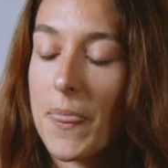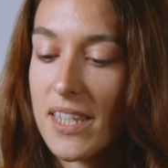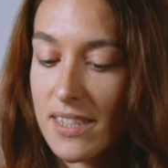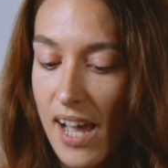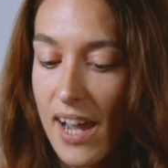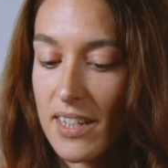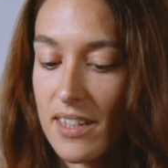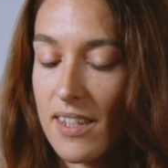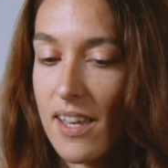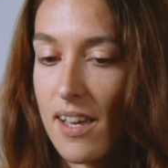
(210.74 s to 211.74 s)

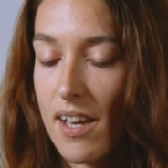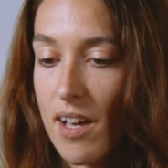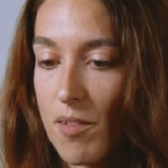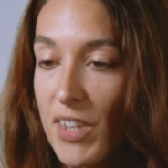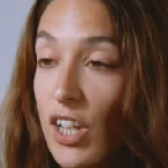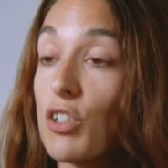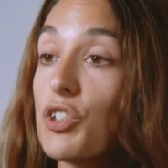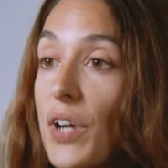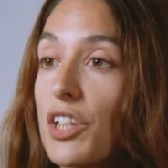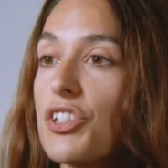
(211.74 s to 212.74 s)
designing the
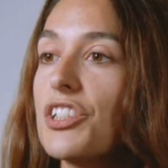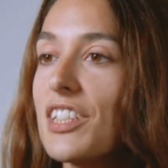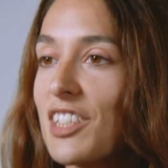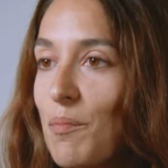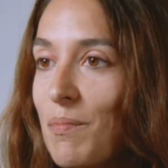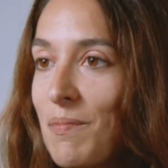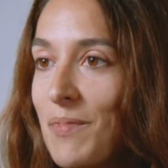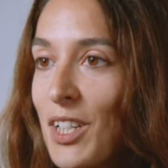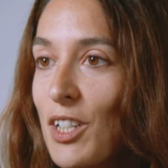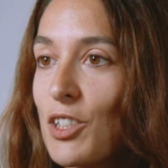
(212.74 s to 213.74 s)
construction system.
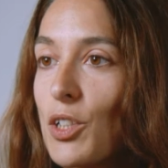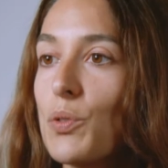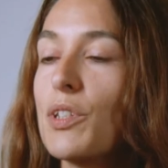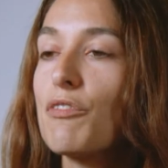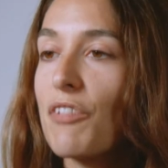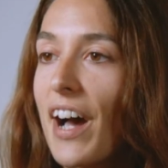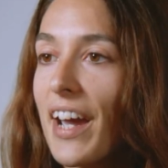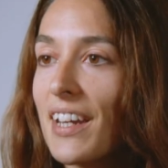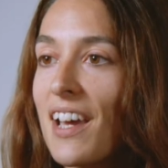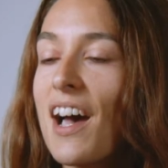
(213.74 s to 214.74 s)
So to
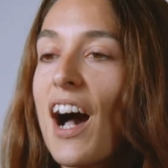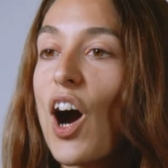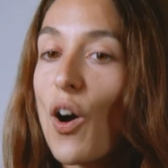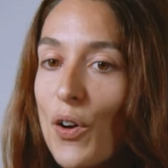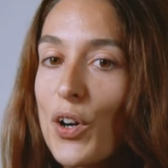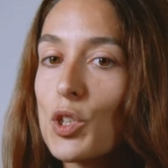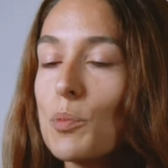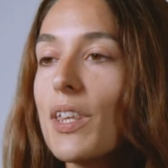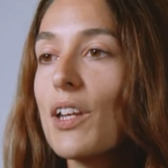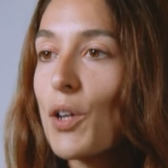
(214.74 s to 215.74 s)
define how are going
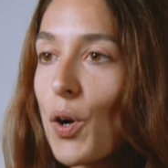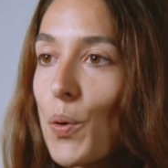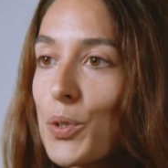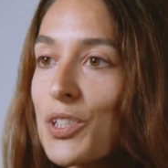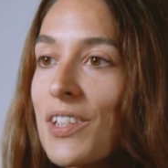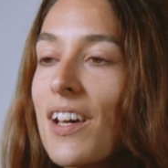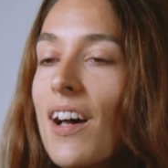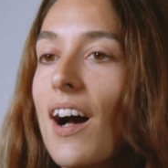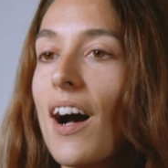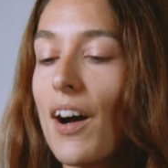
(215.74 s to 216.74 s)
to be the nodes,
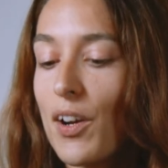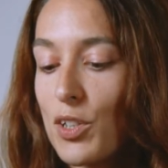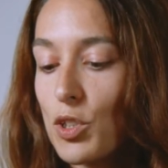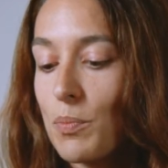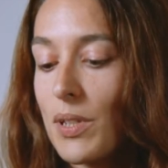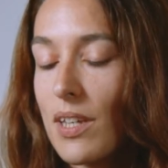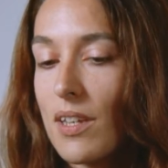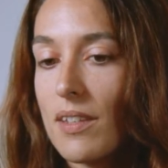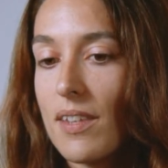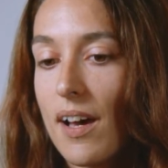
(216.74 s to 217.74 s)
how are going to
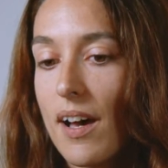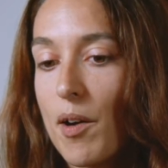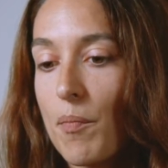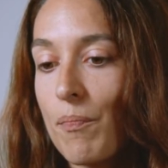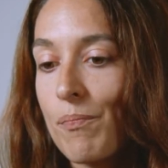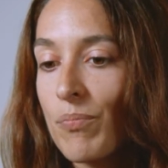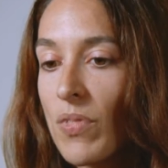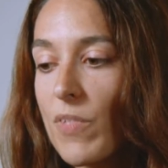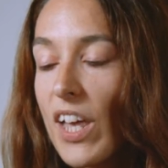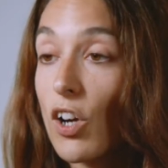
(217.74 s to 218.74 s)
be
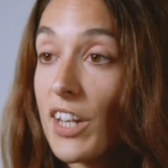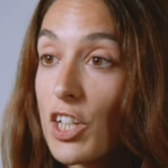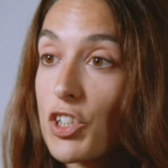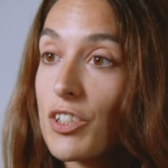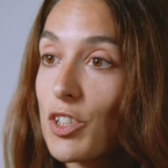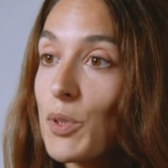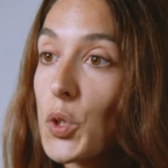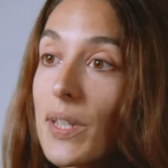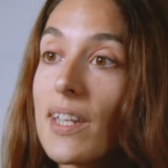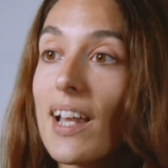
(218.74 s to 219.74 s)
the connections
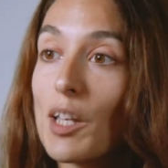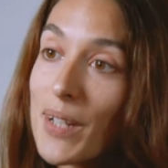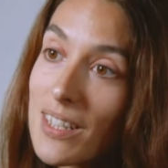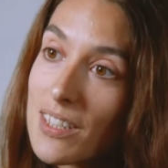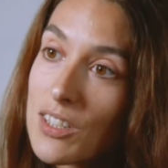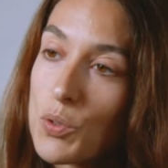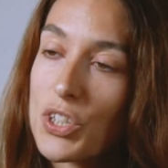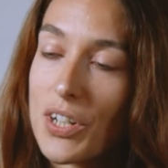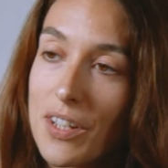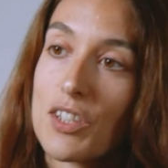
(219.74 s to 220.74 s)
between the elements to
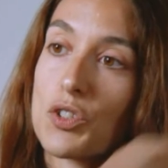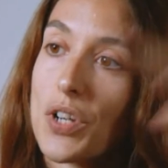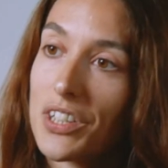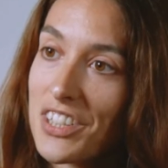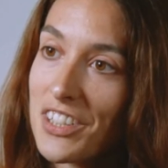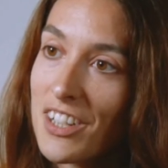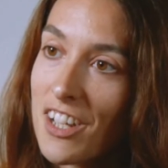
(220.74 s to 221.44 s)
generate the structure,